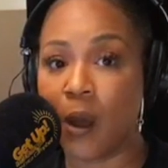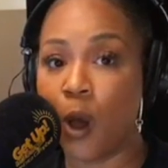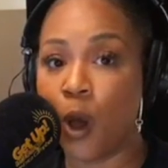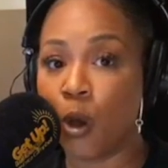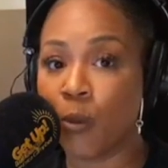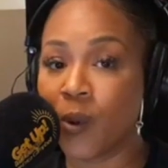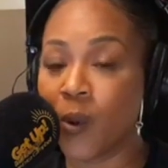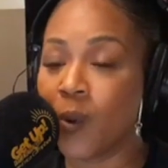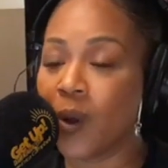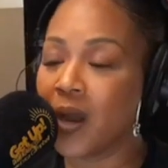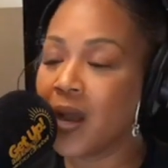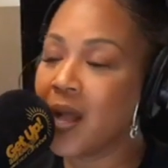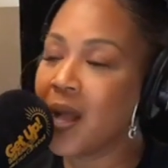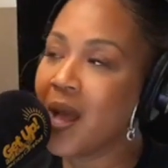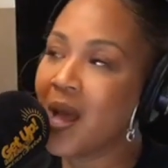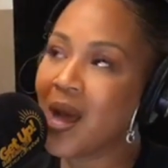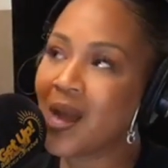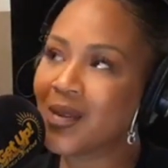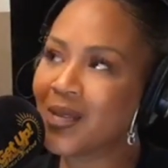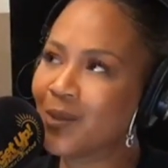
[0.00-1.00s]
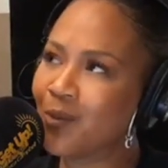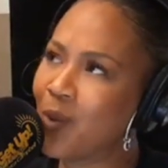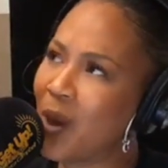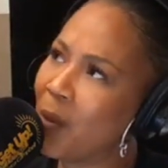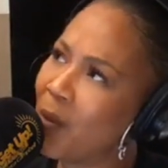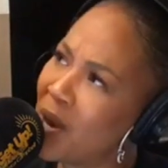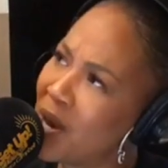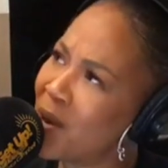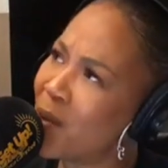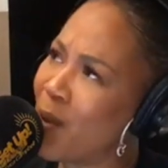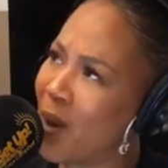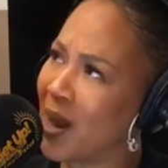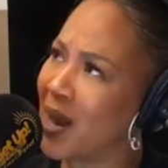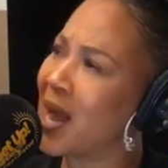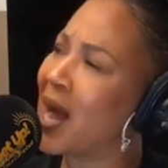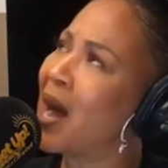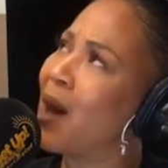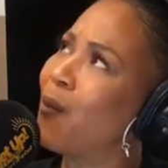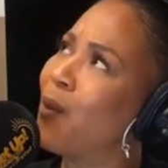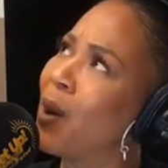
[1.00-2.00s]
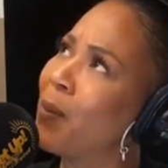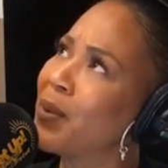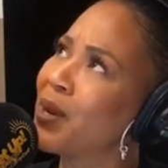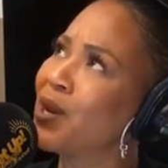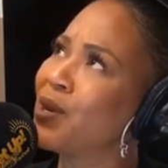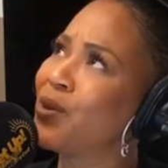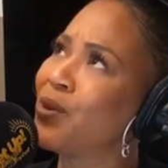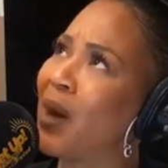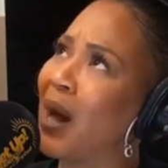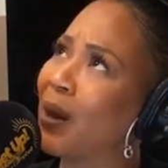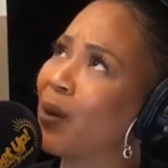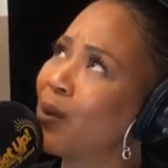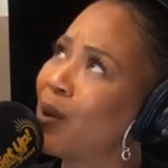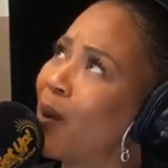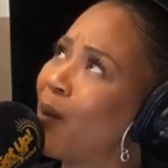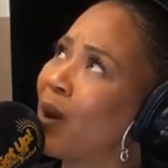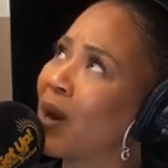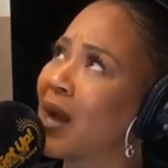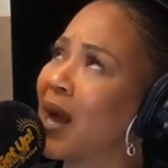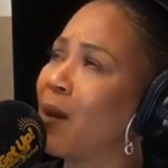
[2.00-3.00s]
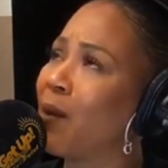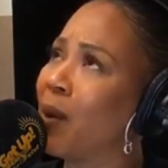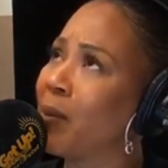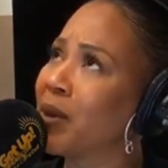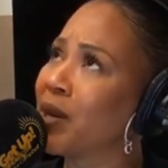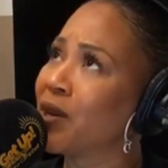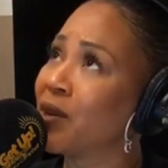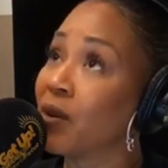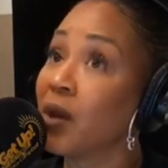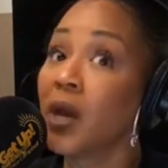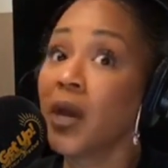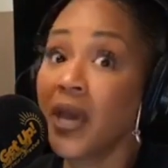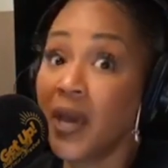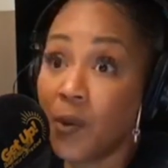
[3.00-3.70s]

home going, I just wonder what God want me to do. I don't know what God want me to do.